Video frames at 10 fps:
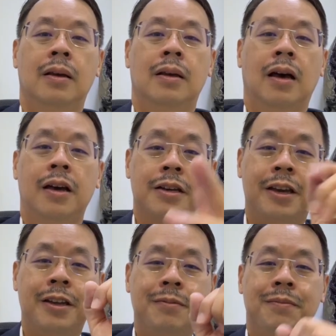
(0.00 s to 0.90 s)
Hi
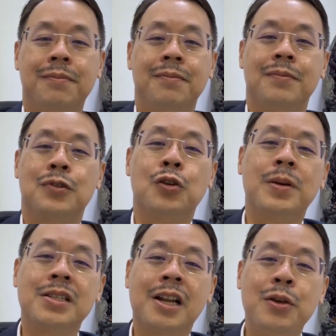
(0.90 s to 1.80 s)
again. So
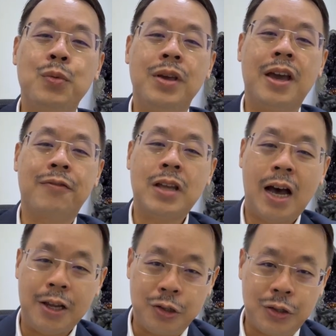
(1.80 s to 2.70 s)
basically we have
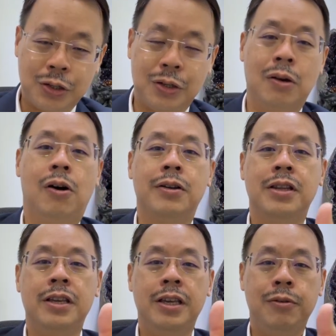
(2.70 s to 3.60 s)
touched on
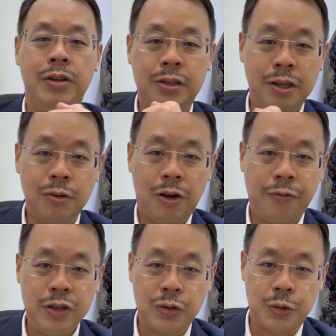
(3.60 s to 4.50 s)
the return to
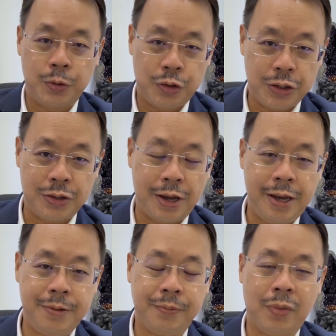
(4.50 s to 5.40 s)
office auspicious
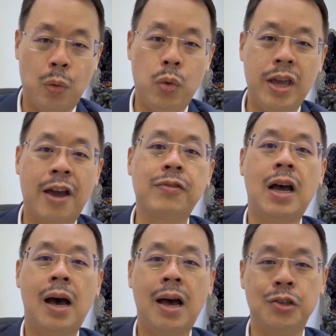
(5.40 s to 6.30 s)
day. We have
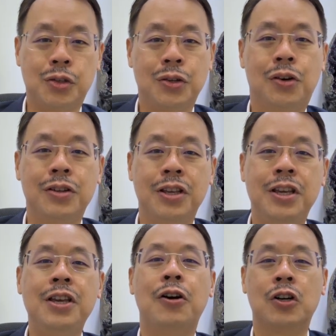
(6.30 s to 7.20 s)
touched on
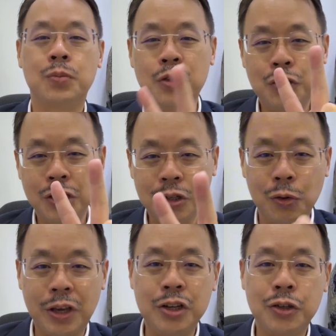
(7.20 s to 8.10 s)
the auspicious
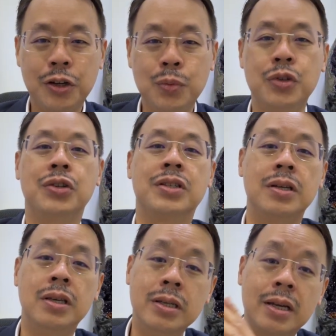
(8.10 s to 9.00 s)
location, which is the
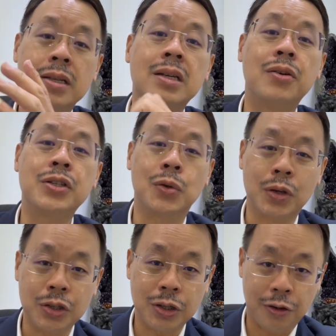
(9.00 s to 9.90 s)
east and southeast
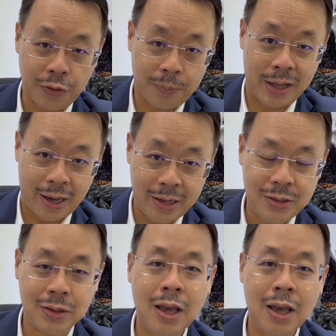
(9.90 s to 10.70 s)
location of your place.